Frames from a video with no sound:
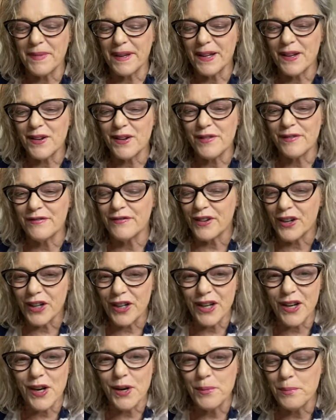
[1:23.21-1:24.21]
Big old
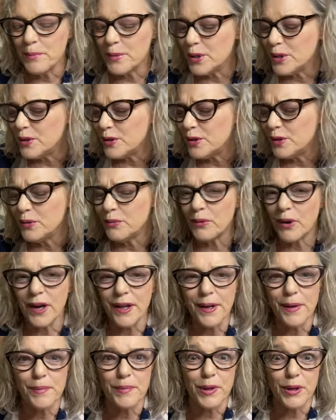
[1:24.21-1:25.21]
Virgo moon.
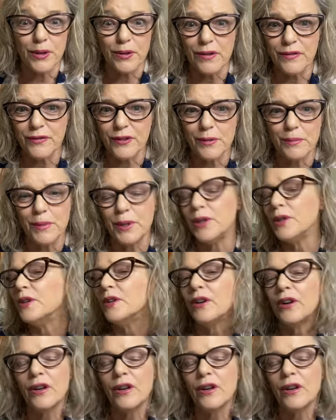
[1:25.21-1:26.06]
What a beautiful moon.